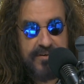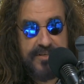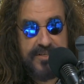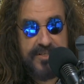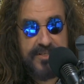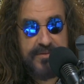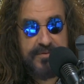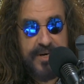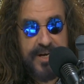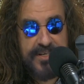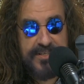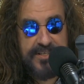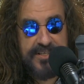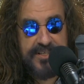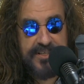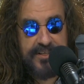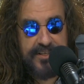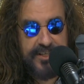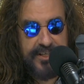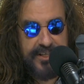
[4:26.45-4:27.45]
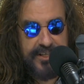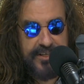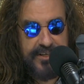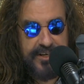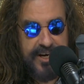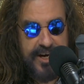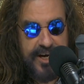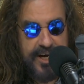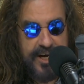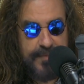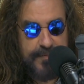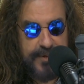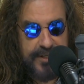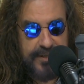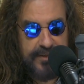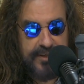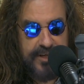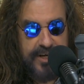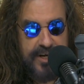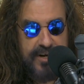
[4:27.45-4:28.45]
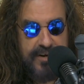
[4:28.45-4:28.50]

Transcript: distressingly common.